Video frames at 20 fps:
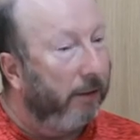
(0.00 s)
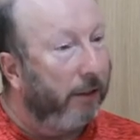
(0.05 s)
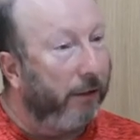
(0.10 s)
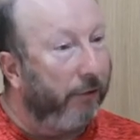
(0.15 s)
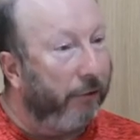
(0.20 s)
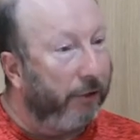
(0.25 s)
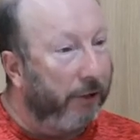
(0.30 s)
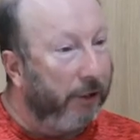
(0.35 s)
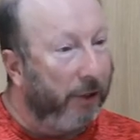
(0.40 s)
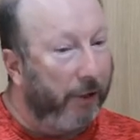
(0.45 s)

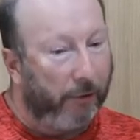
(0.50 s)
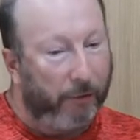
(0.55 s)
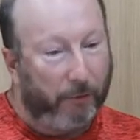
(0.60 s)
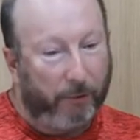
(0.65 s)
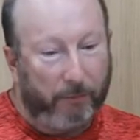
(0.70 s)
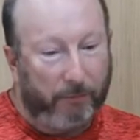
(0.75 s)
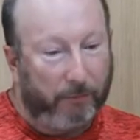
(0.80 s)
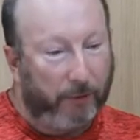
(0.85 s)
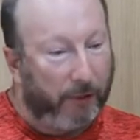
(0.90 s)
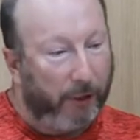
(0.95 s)
There is
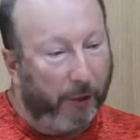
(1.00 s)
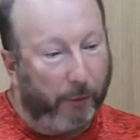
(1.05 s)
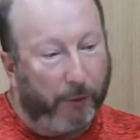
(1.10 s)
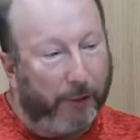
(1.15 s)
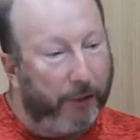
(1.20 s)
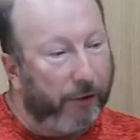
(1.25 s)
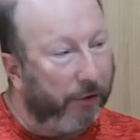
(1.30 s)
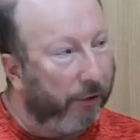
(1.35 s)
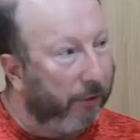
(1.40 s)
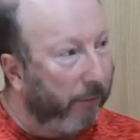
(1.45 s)
no
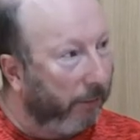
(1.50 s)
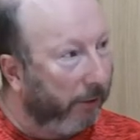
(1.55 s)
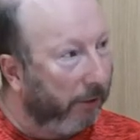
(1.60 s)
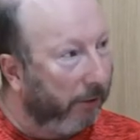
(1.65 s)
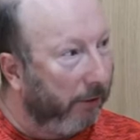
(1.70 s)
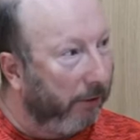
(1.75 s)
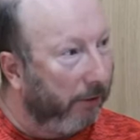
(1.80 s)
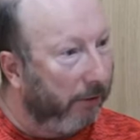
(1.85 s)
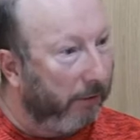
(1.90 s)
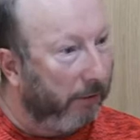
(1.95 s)
cohesion
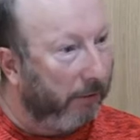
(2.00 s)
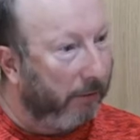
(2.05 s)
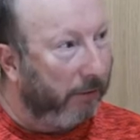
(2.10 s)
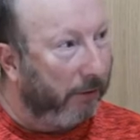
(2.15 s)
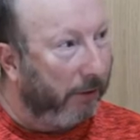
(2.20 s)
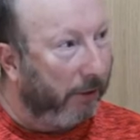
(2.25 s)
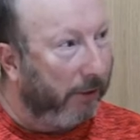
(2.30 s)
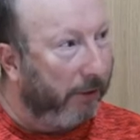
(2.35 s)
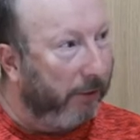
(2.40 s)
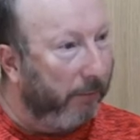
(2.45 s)
within the
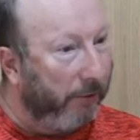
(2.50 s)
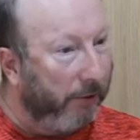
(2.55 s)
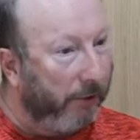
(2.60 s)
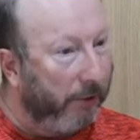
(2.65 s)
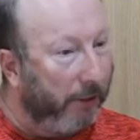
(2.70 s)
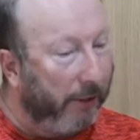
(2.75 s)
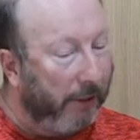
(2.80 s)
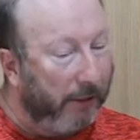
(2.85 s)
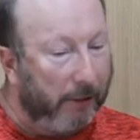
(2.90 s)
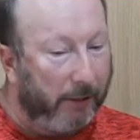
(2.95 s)
diaspora
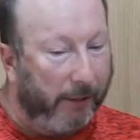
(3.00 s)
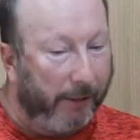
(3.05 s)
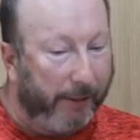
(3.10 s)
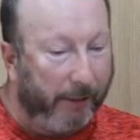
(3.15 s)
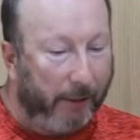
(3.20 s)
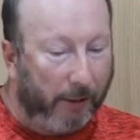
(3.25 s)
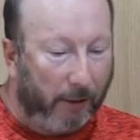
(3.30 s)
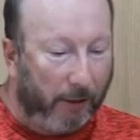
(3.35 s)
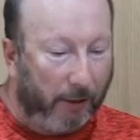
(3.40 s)
to then say,